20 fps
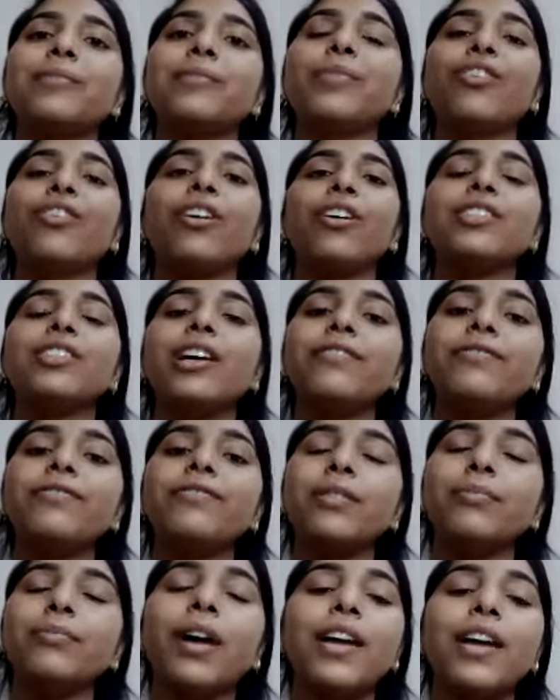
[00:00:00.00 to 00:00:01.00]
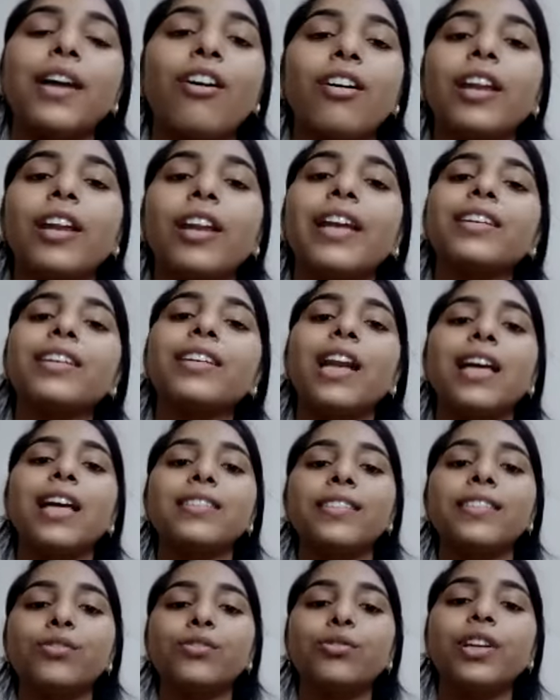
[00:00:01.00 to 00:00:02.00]
because of my online
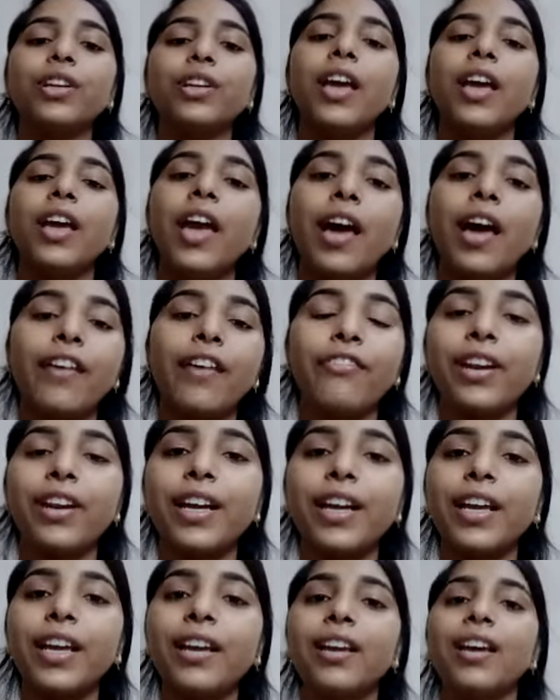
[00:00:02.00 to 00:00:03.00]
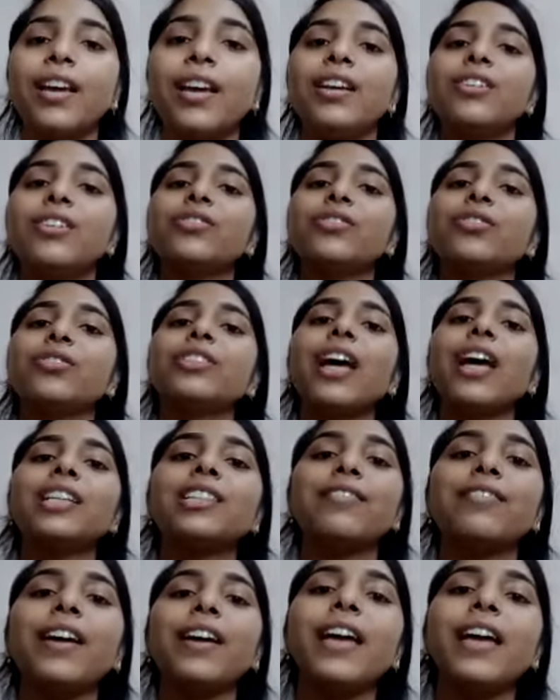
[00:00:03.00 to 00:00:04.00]
classes going every day. So that's
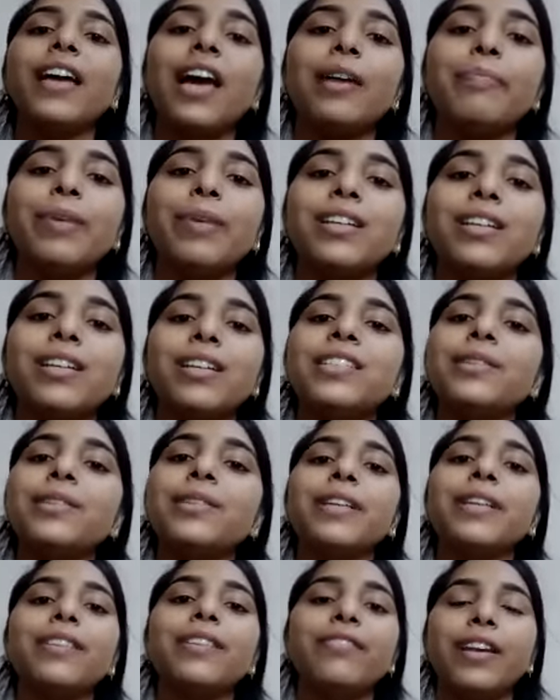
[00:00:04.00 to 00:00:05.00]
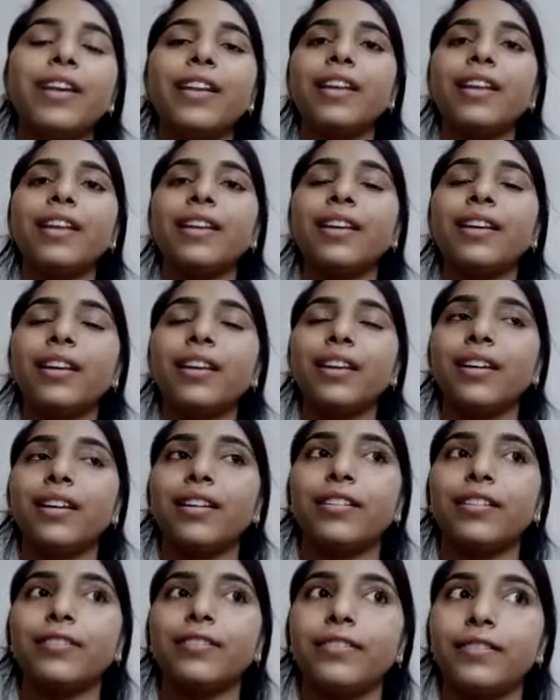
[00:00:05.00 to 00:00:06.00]
why I participate less
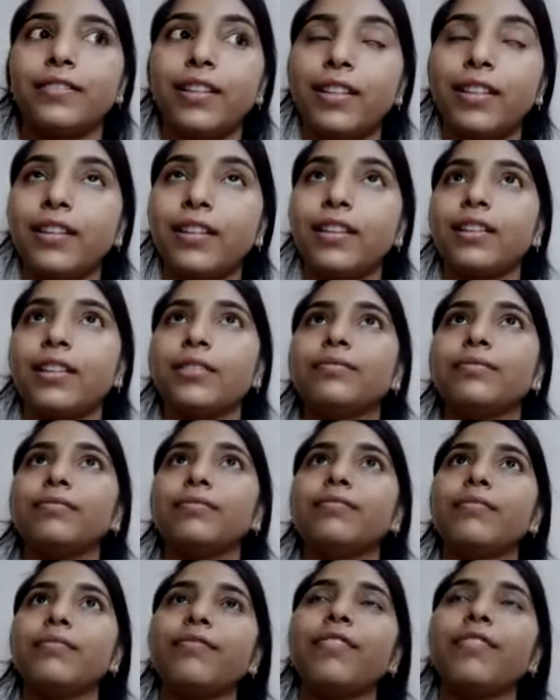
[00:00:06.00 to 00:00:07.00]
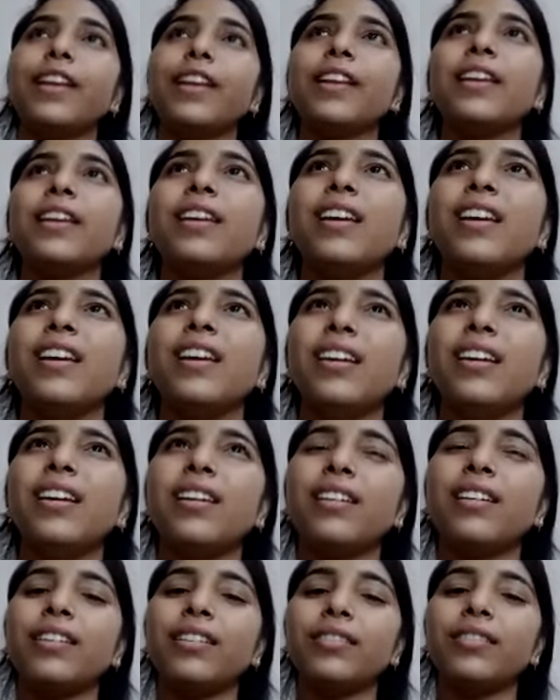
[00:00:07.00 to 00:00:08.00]
time. Barely.
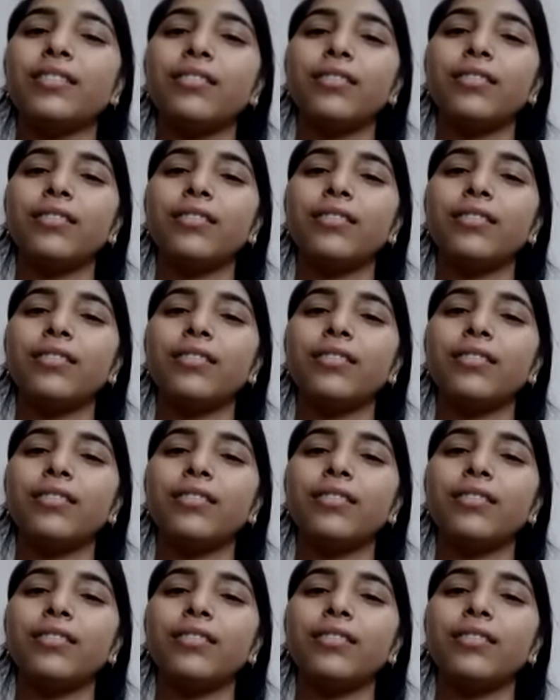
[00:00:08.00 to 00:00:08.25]
So,